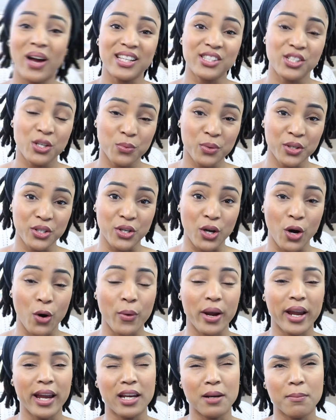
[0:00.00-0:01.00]
as you would
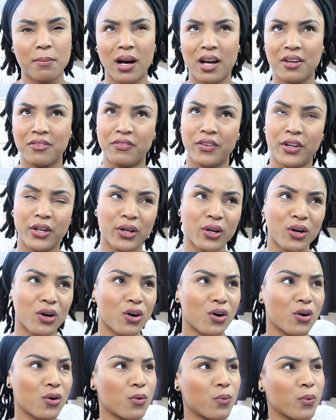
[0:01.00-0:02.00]
know, in my
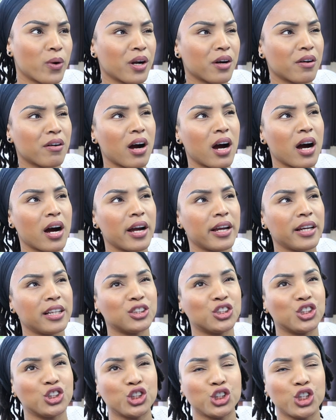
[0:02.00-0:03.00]
video where I
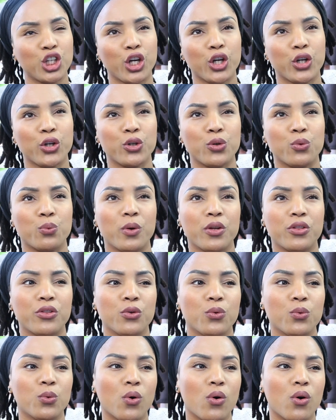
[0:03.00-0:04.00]
had shared
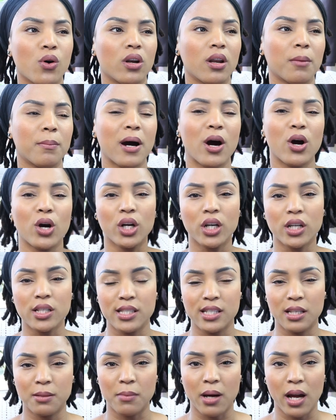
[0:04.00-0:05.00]
with you all about
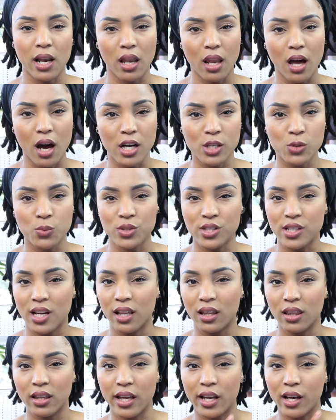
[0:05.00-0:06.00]
cutting my locks, which
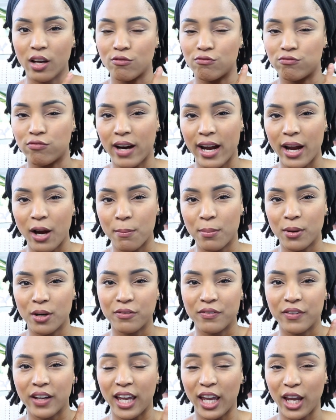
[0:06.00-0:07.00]
I'll link right
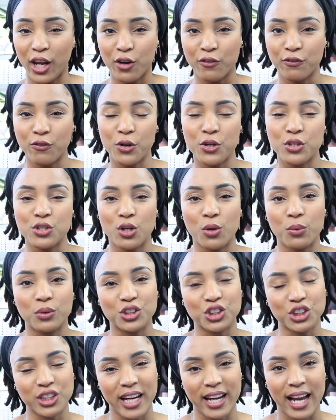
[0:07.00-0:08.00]
above here for you to go
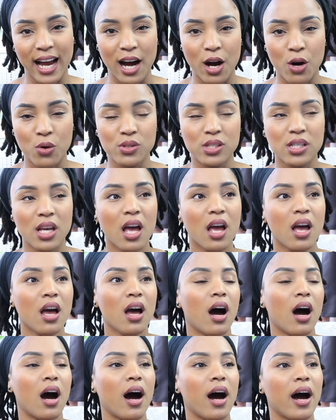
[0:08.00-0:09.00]
and check out,
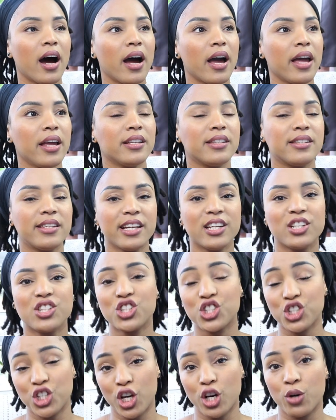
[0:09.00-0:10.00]
I did
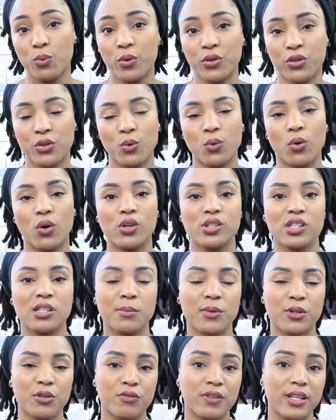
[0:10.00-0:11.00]
share with you all
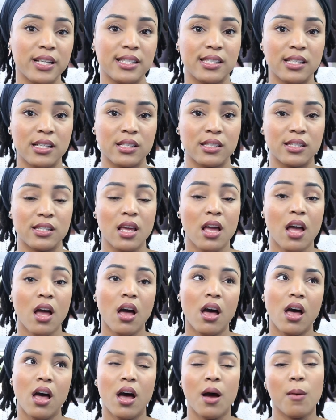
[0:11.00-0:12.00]
some of the reasons
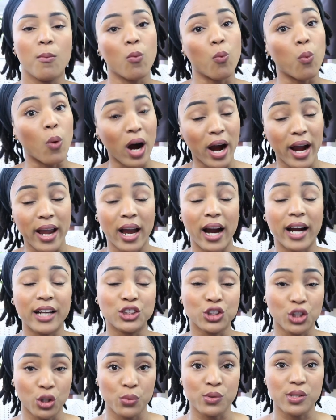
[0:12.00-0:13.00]
um, why I
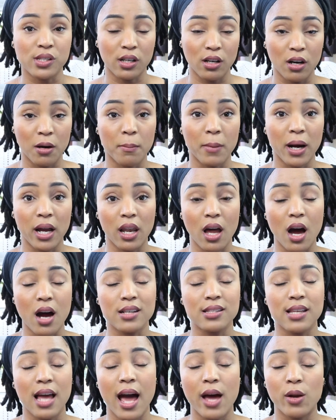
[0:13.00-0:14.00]
chose to cut my
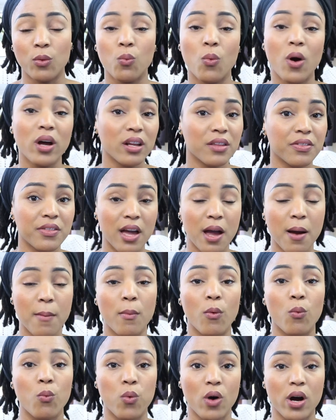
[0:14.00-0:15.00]
locks. And one of
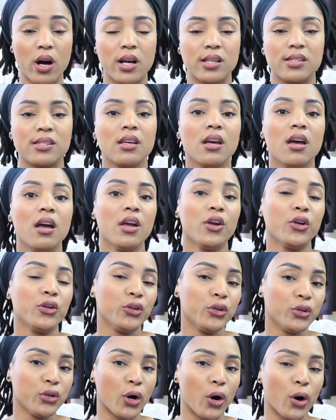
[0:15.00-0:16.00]
them was,
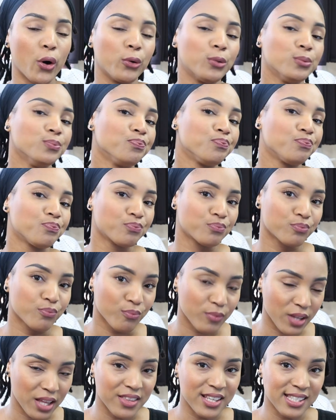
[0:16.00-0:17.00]
you know,
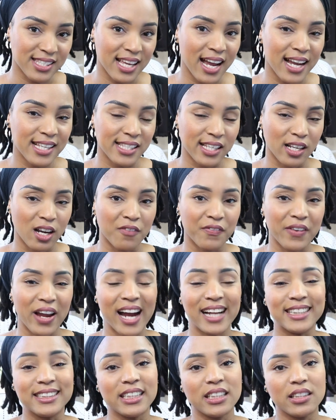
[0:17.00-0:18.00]
the sizing of it.
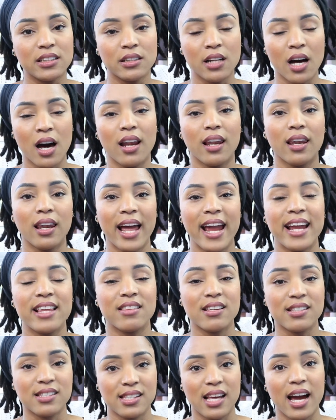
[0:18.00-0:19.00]
I did not
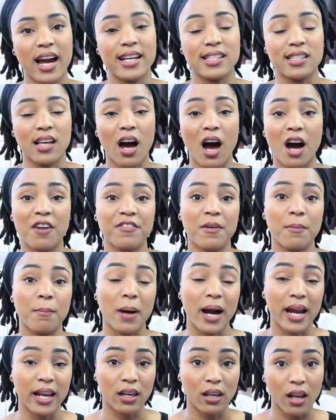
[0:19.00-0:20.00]
like the size of my